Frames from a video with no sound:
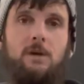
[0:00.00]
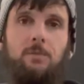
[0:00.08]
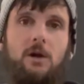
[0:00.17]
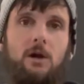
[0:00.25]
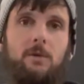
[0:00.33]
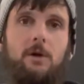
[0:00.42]

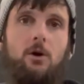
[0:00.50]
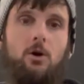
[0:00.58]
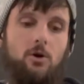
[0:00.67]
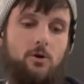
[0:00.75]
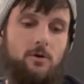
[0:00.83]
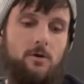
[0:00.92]
upcoming
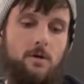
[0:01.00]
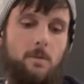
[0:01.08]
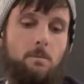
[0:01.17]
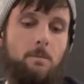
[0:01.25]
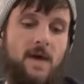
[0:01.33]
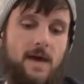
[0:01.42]
horror,
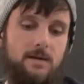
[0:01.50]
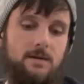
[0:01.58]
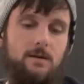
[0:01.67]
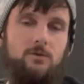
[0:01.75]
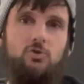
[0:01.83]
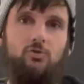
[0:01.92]

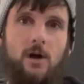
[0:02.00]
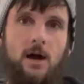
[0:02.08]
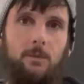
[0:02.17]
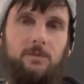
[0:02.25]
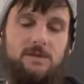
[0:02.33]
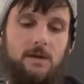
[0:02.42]
Men,
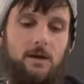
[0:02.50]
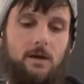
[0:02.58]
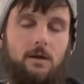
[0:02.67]
dropped.